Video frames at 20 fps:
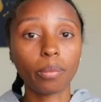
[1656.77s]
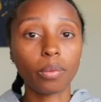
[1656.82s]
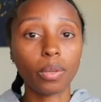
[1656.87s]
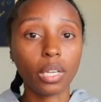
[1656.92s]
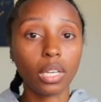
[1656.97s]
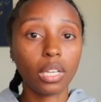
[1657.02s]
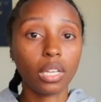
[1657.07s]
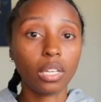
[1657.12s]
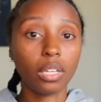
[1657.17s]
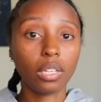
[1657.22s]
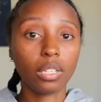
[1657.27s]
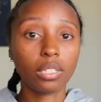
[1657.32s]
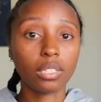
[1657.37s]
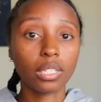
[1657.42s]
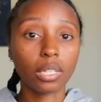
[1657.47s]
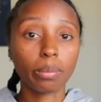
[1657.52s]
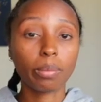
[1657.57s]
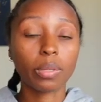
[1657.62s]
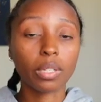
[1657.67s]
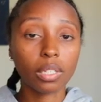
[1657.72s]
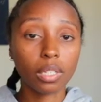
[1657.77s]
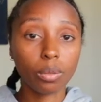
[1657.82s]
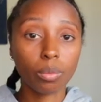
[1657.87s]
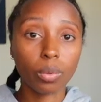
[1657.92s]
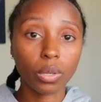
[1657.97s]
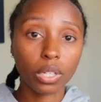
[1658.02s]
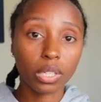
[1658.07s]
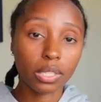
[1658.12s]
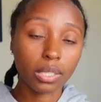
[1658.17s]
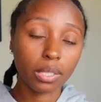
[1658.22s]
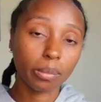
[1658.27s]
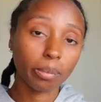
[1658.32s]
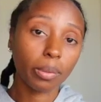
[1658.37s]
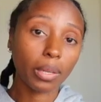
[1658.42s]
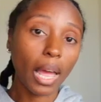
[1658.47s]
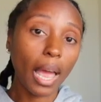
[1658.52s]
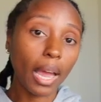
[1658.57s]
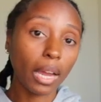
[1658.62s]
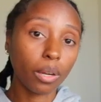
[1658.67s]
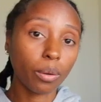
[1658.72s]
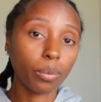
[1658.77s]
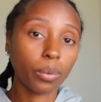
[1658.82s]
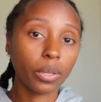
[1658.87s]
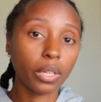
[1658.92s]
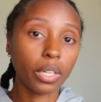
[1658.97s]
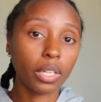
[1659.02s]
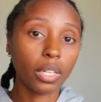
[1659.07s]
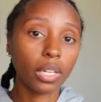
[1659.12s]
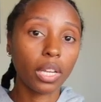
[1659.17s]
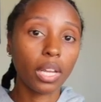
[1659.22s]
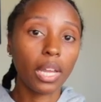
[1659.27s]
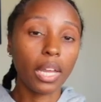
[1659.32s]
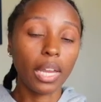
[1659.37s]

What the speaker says: He typically wears a black one,